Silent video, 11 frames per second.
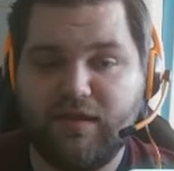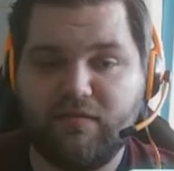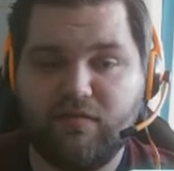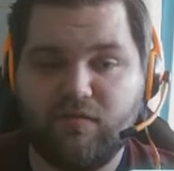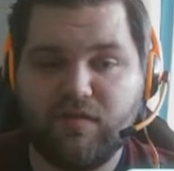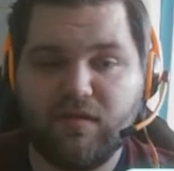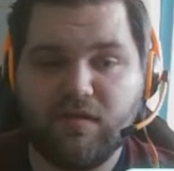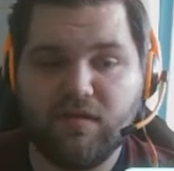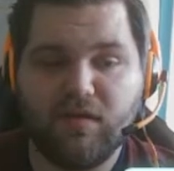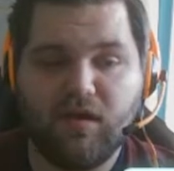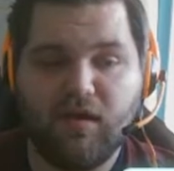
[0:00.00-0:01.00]
As you see,
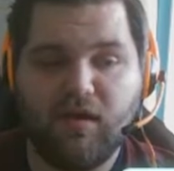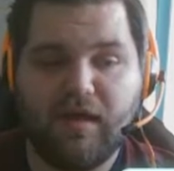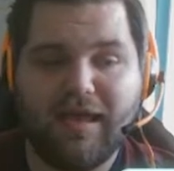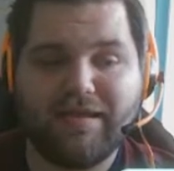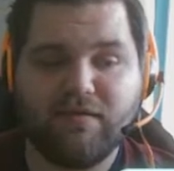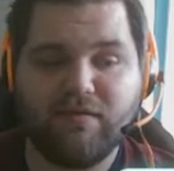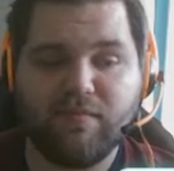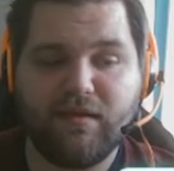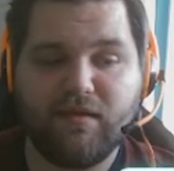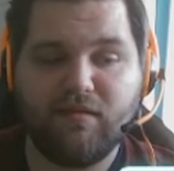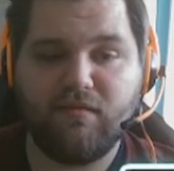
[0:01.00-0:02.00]
8 in the
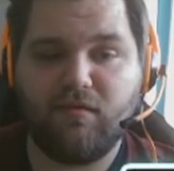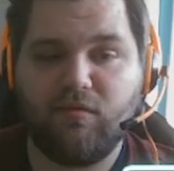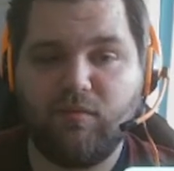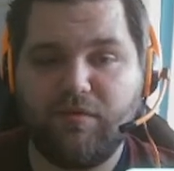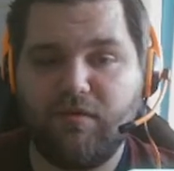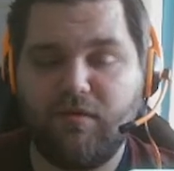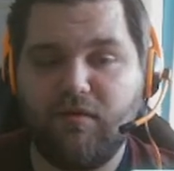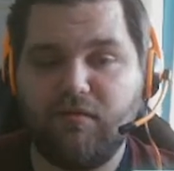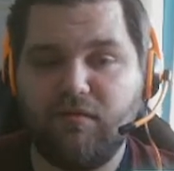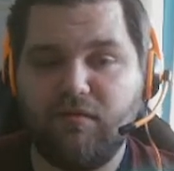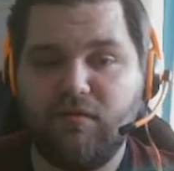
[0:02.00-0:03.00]
middle, so
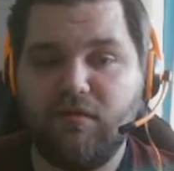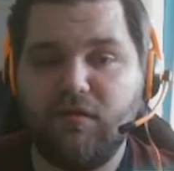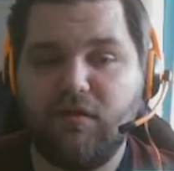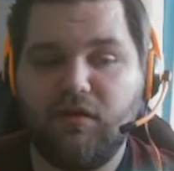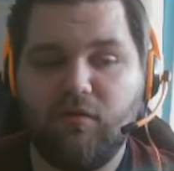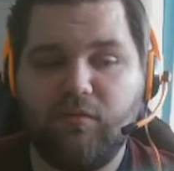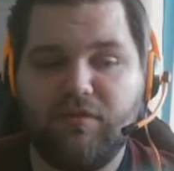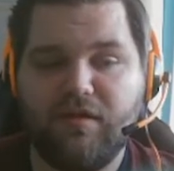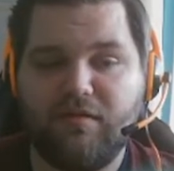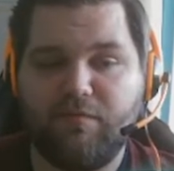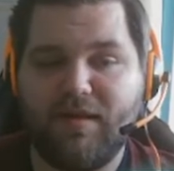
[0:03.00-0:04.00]
with
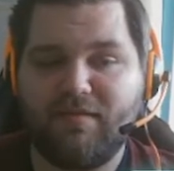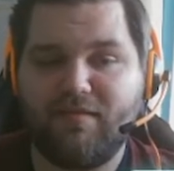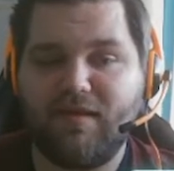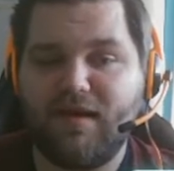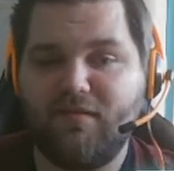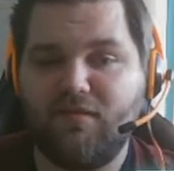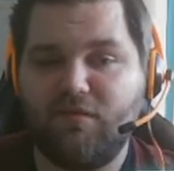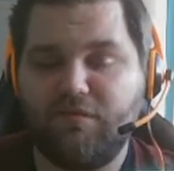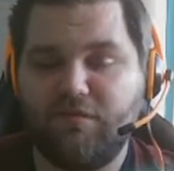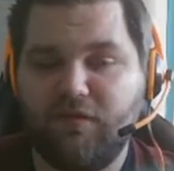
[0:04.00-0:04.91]
his bet size of